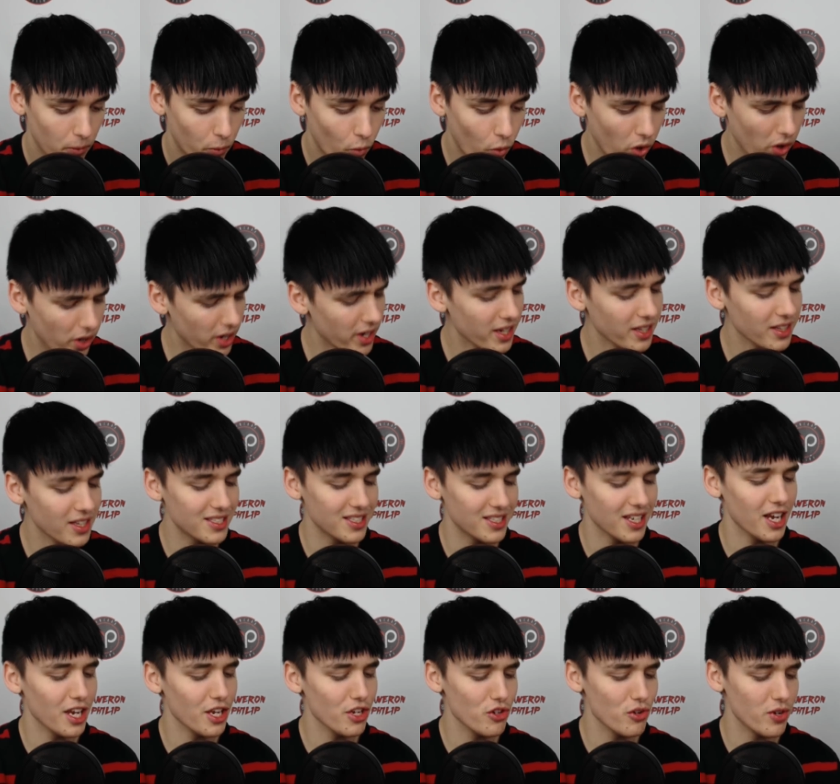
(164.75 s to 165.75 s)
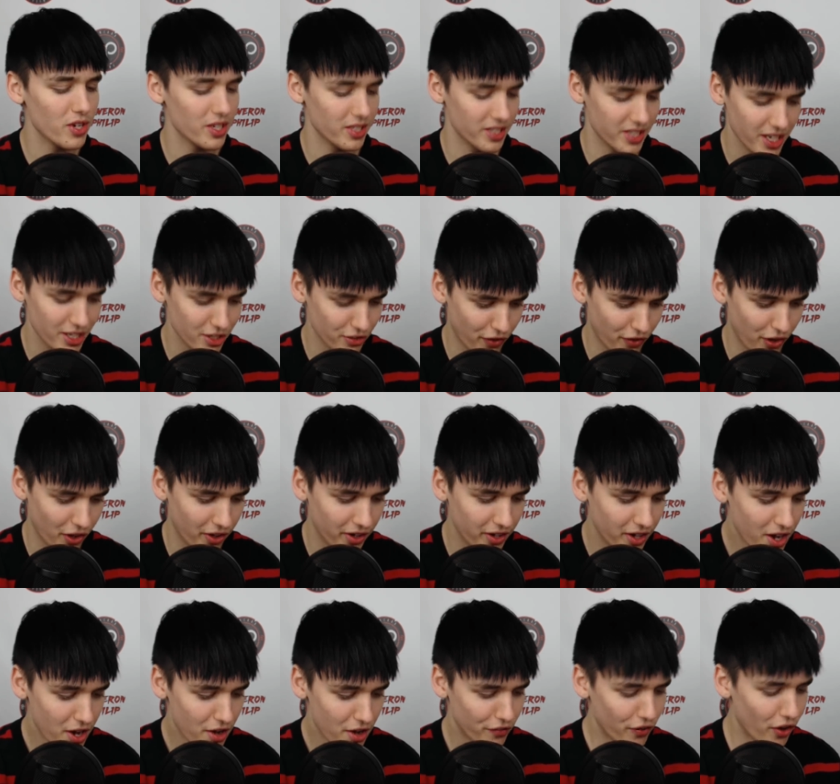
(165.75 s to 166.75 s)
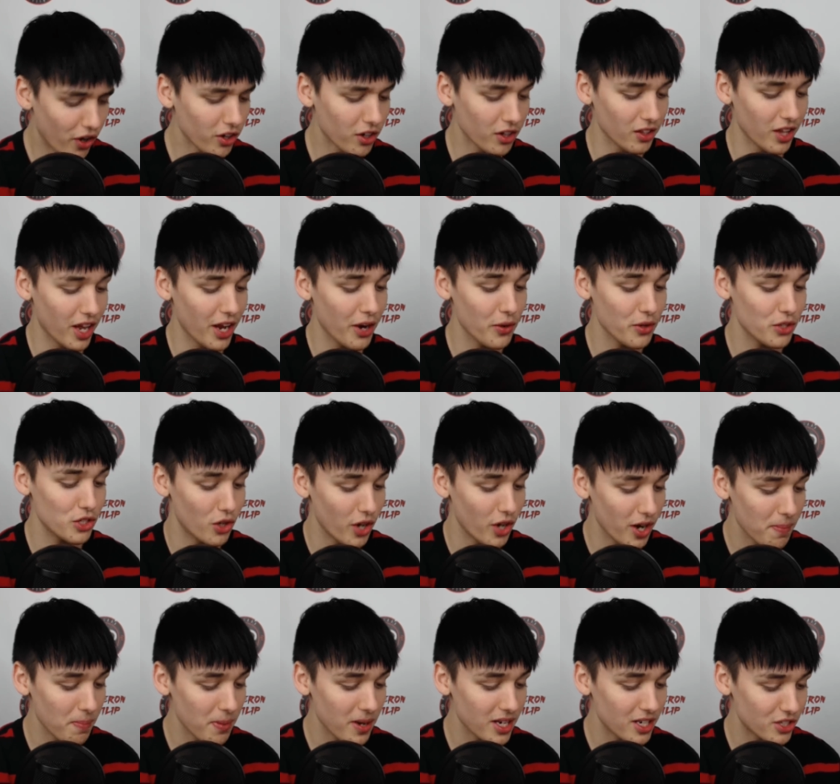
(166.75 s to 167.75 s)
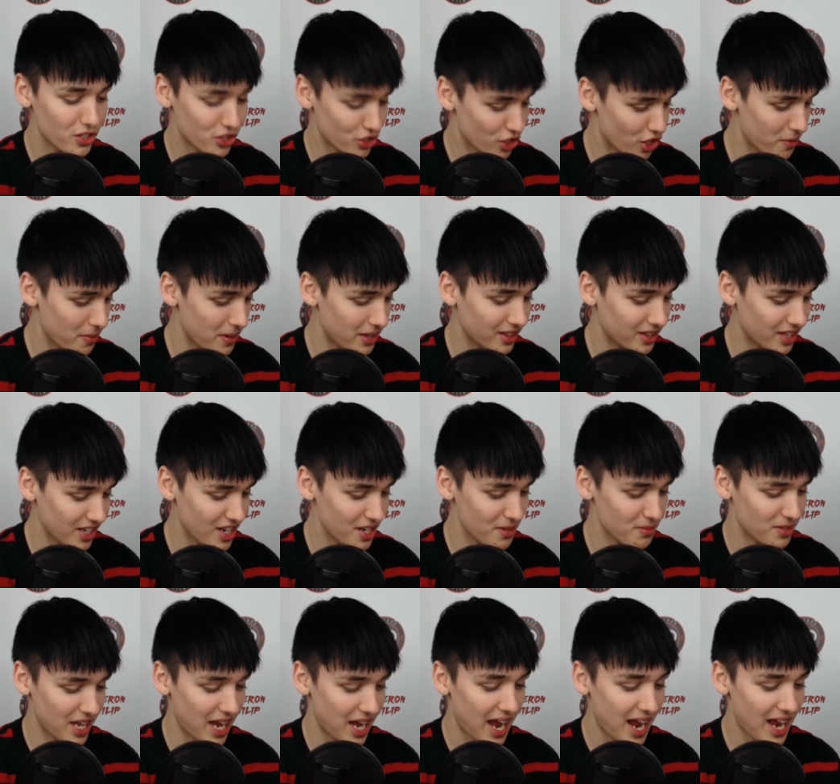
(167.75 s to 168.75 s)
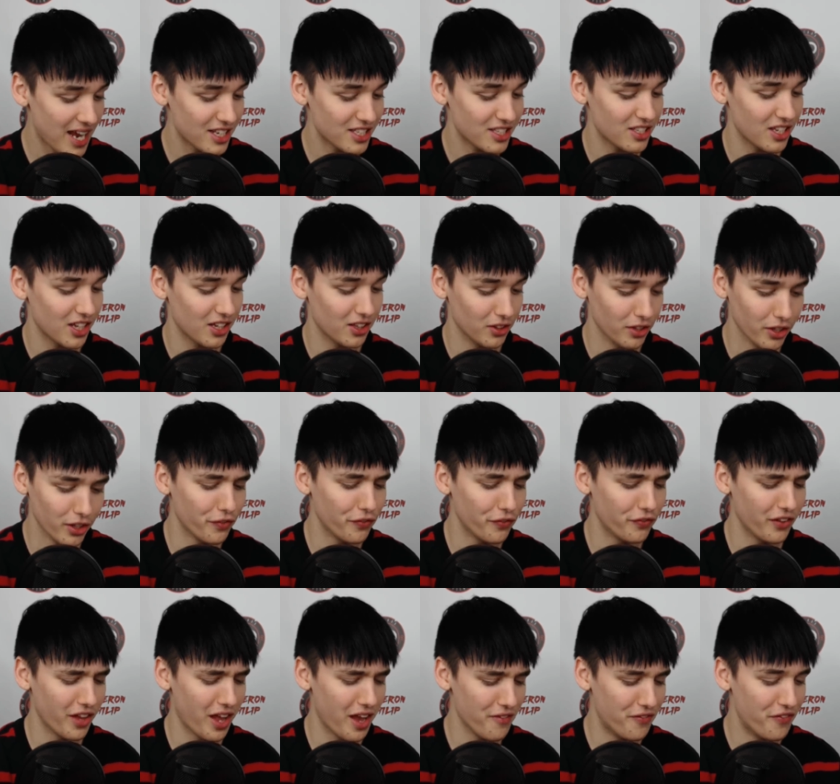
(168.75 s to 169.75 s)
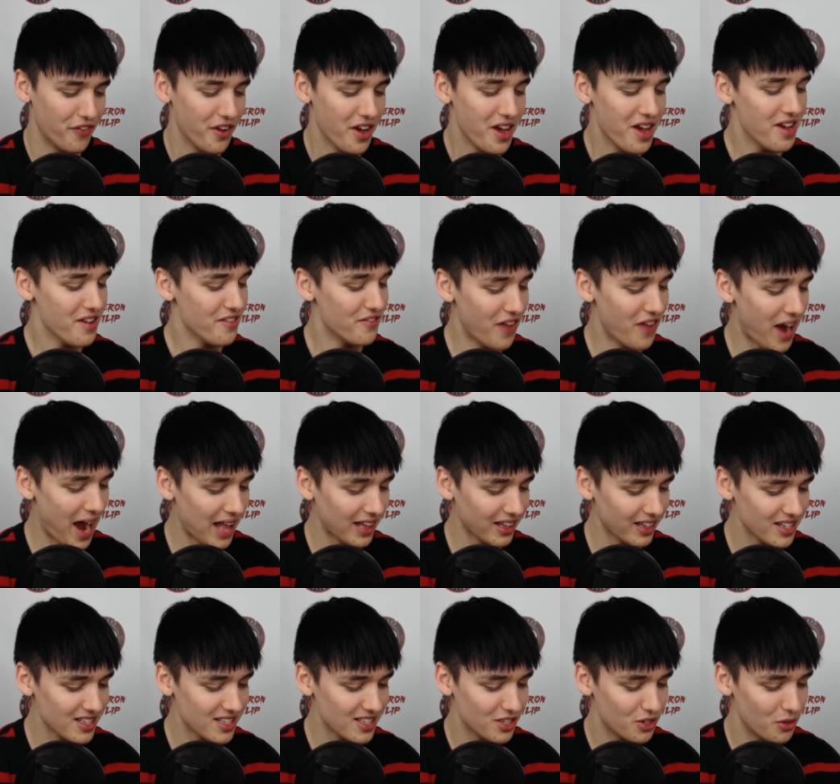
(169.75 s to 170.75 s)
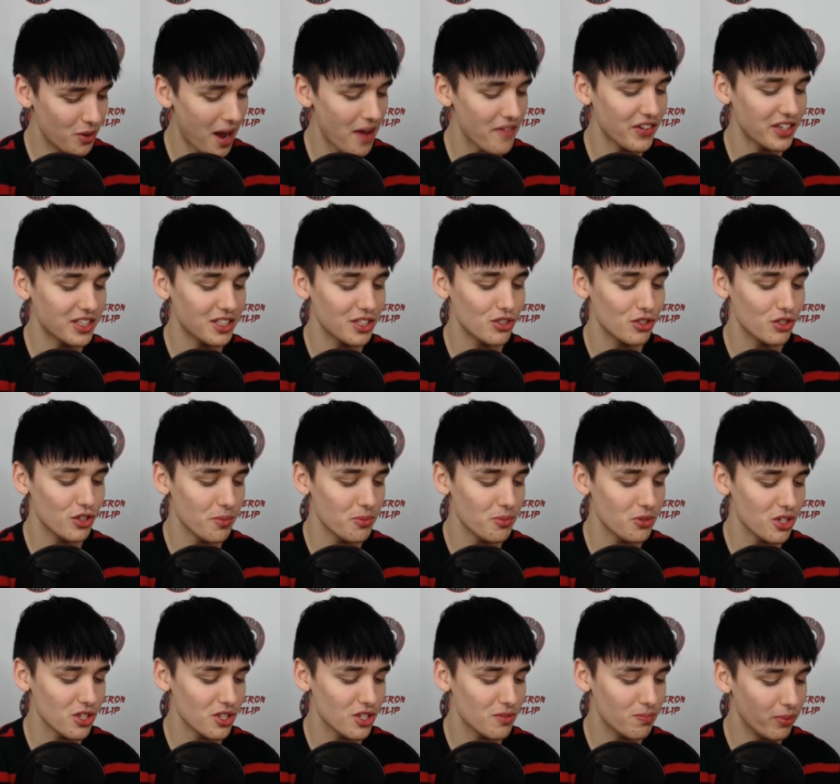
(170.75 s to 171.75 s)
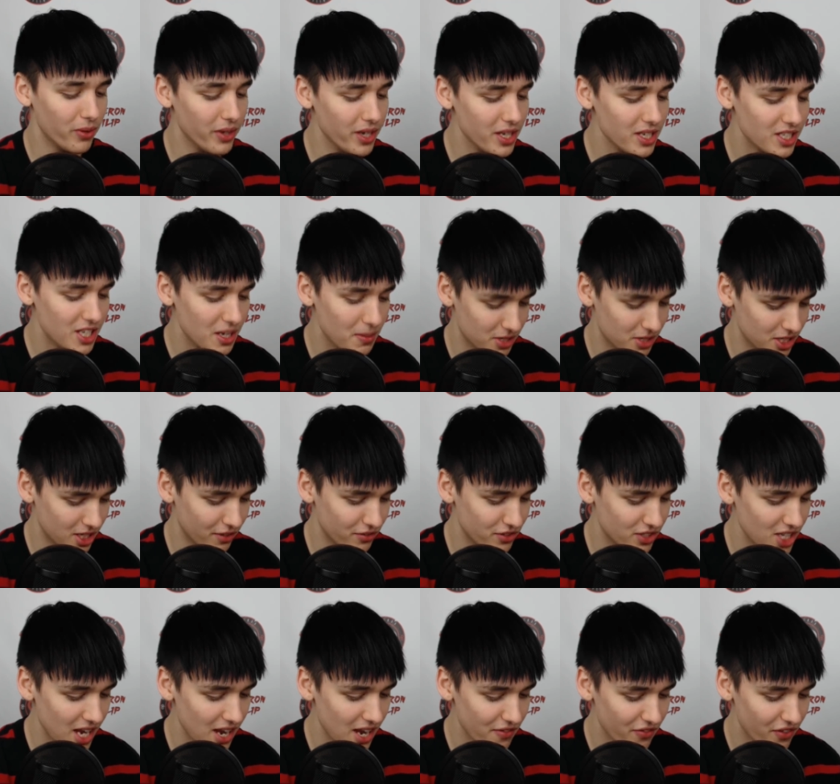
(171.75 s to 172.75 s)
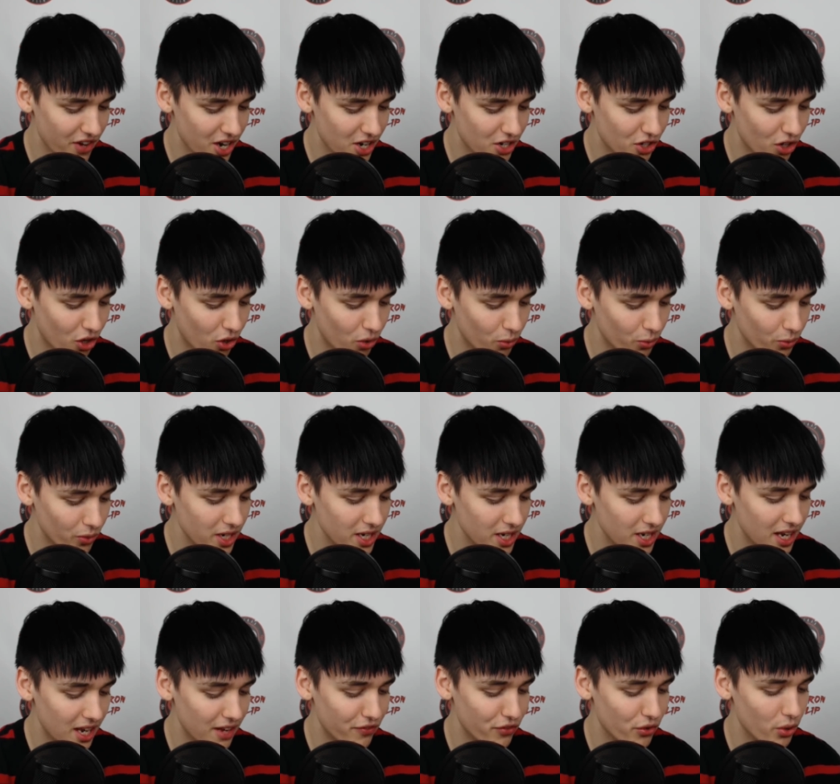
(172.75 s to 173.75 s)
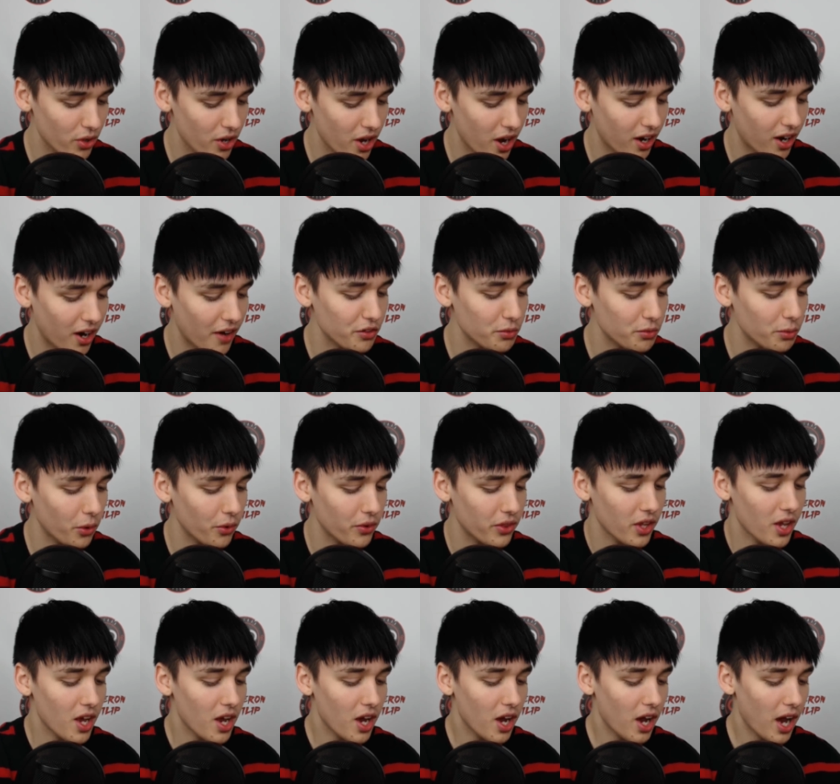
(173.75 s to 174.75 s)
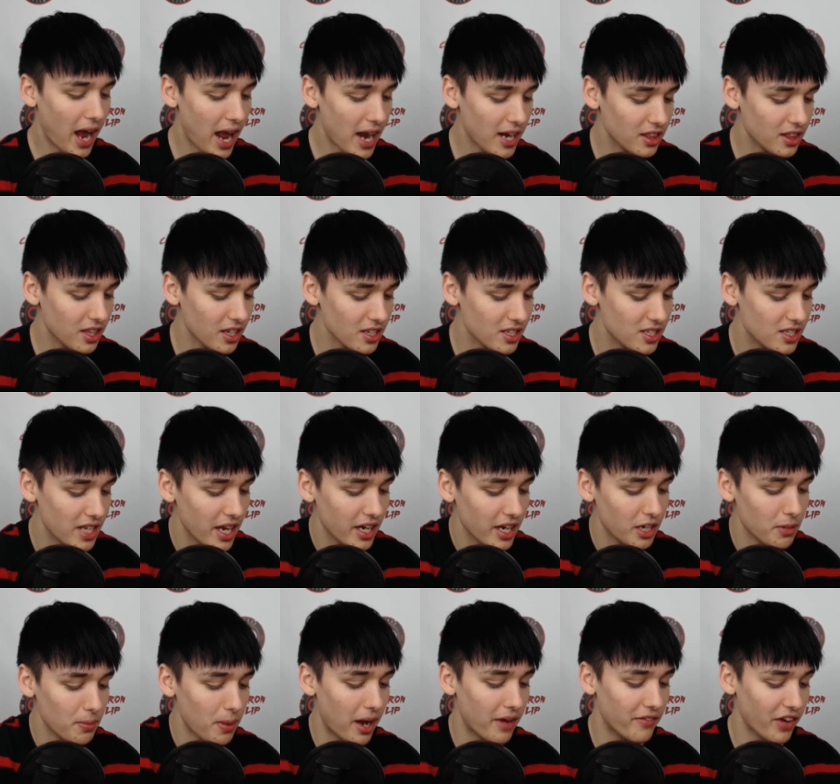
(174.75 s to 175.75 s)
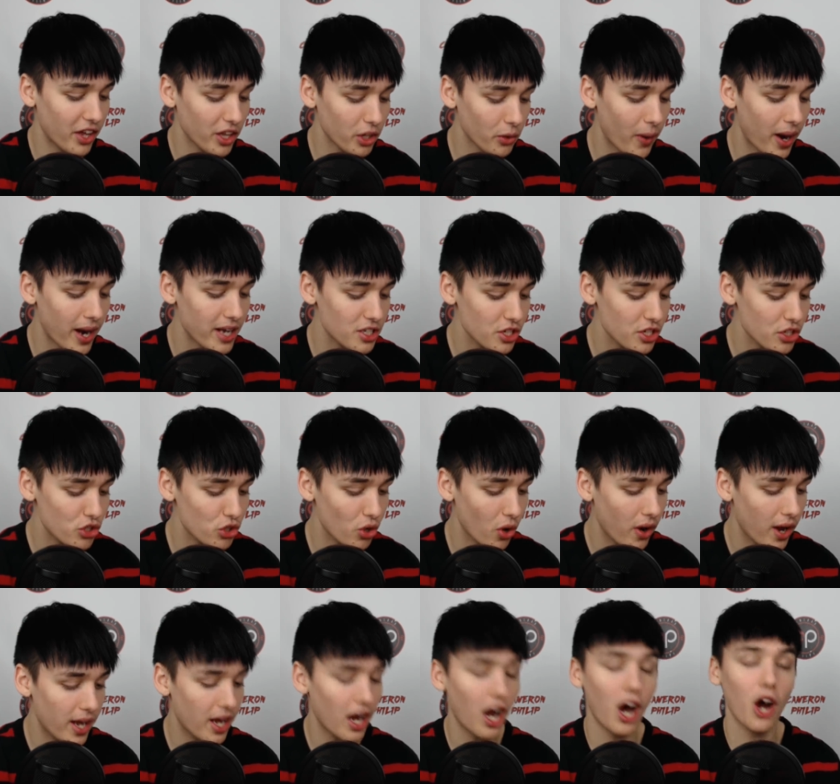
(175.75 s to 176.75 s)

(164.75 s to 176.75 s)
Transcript: Warning this AU contains the following vulgar language, creepy, disturbing themes, angst, little fluff, violence, graphic descriptions. Please keep yourself safe and don't read if you're not comfortable with anything stated above. Otherwise, enjoy.